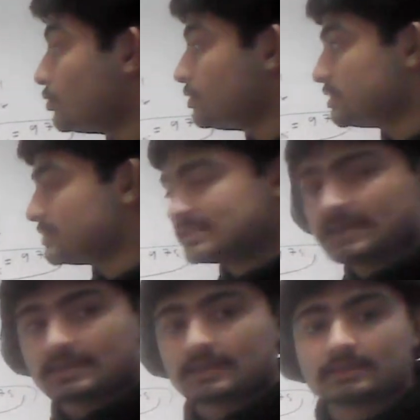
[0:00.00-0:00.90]
only
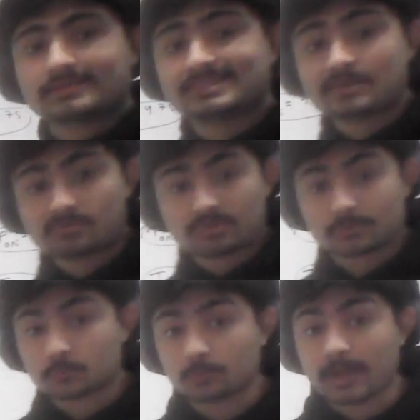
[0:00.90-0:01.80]
say that this
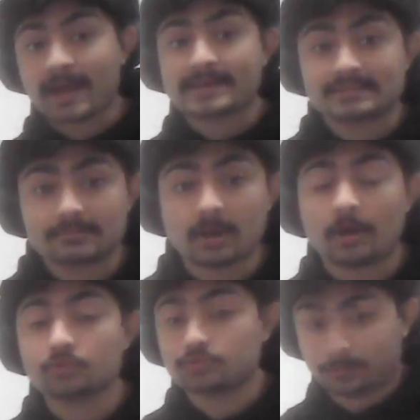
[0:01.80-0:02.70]
Simpson's rule has to be
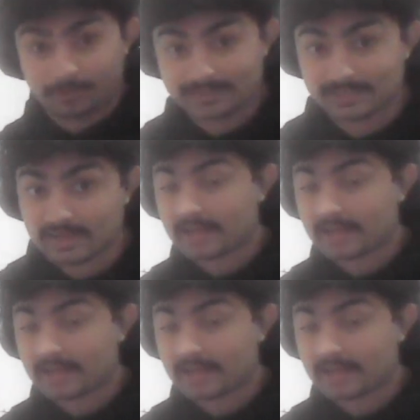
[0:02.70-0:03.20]
100%